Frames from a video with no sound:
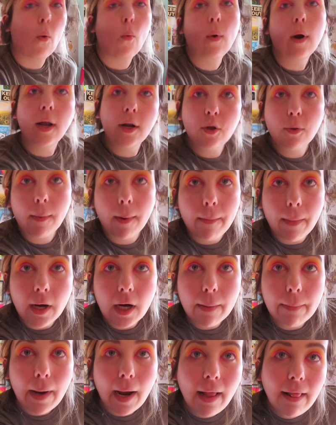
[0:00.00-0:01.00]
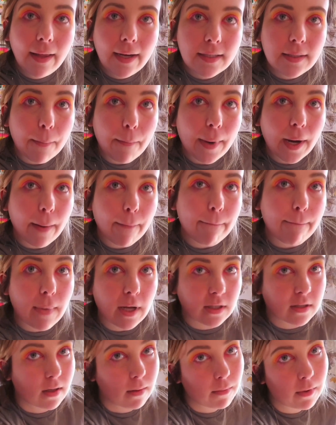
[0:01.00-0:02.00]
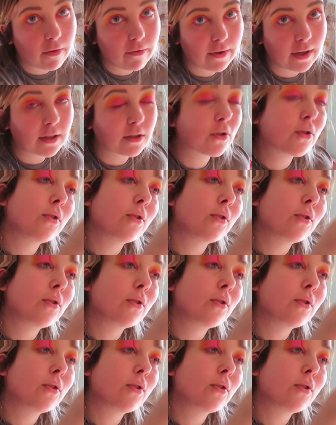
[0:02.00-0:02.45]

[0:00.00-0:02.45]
When I do my makeup, I like to make a mess on my face